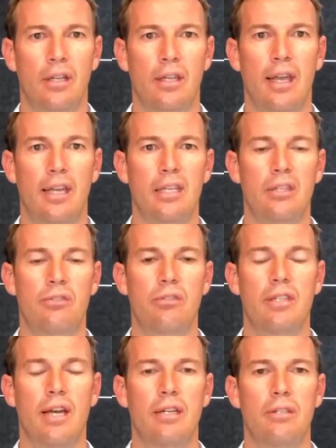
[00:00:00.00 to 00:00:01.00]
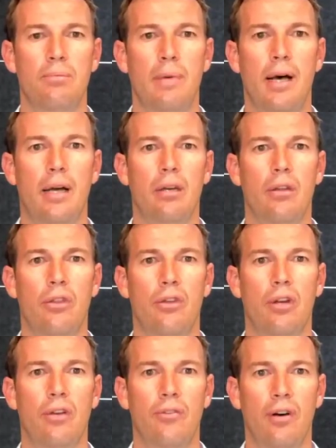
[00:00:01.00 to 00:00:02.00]
The industry days on market are
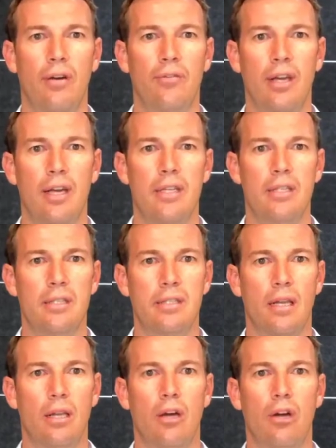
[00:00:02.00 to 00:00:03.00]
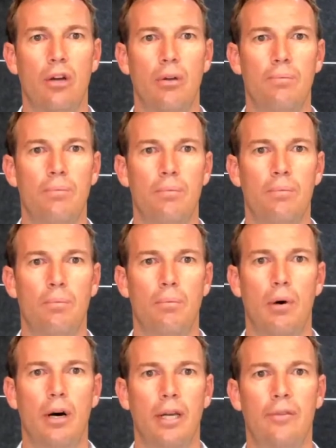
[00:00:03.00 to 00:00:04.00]
35 days to sell a home.
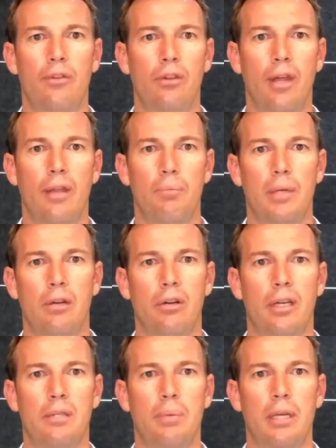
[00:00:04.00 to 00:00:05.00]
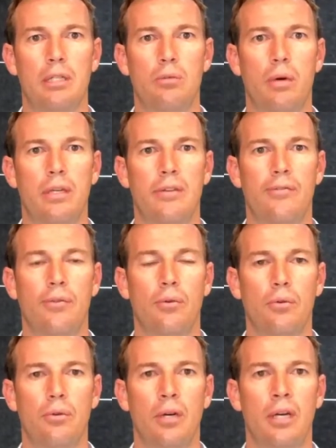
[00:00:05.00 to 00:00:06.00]
Mine for that period has been
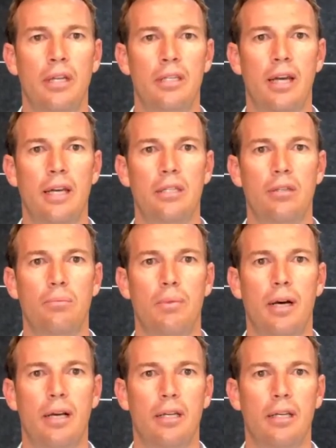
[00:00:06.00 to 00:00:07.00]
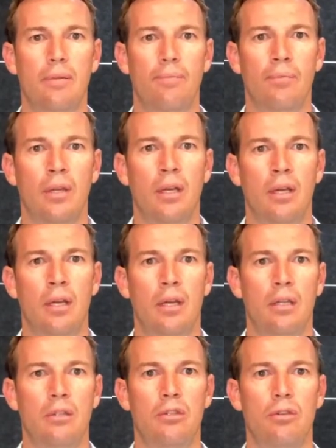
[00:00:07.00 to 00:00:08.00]
24 days on market.
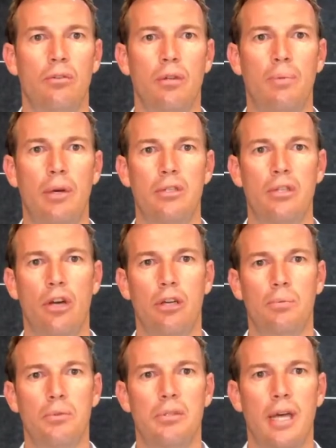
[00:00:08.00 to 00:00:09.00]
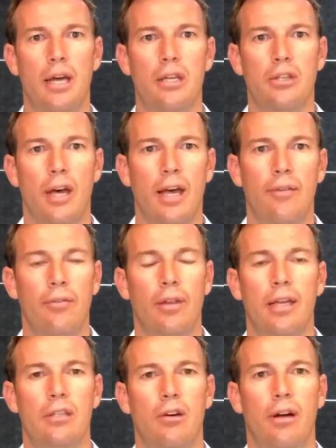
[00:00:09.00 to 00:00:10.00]
2 of the most notable sales I had for
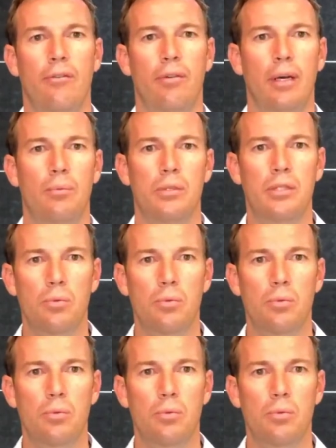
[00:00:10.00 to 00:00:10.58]
that time frame was